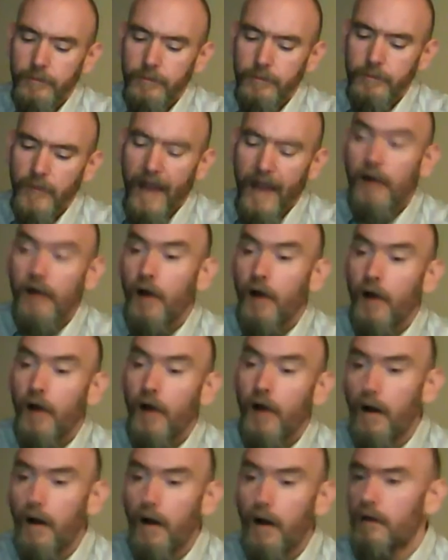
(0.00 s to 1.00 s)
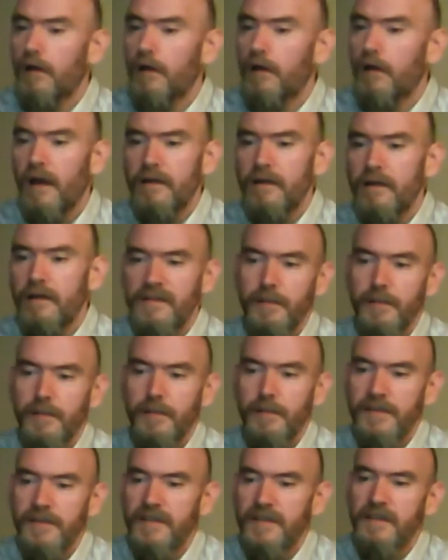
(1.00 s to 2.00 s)
alcohol or other
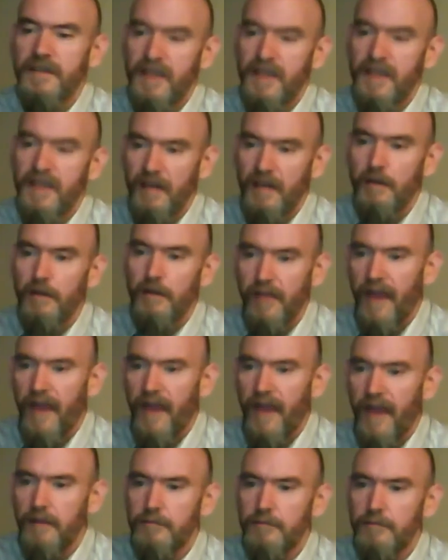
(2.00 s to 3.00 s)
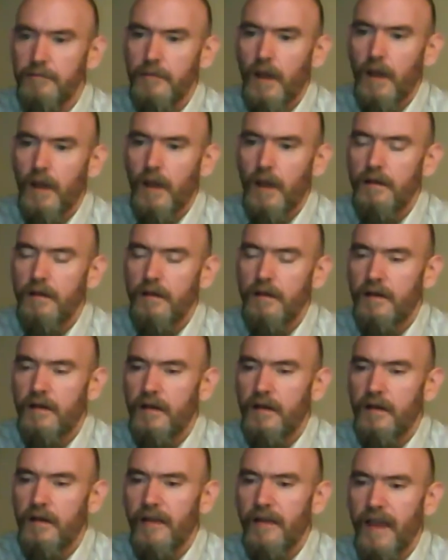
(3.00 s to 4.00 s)
substances kill that E.
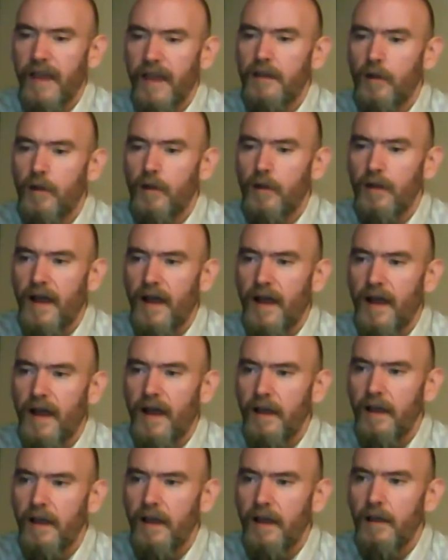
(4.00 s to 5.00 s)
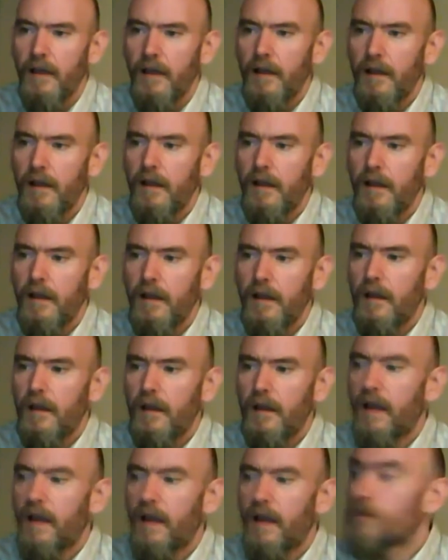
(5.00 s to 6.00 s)
coli,
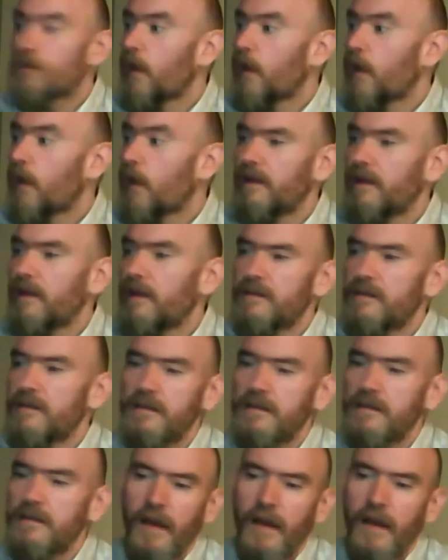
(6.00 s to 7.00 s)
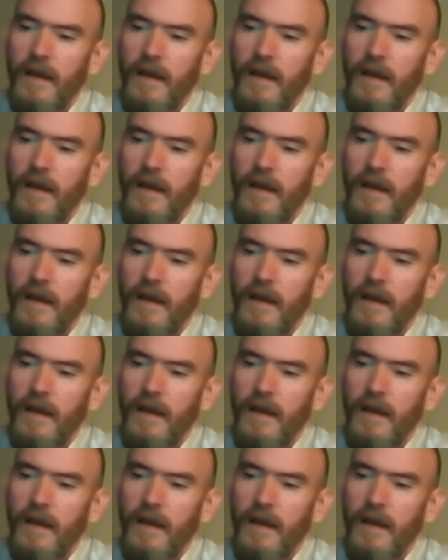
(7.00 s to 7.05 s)
as well as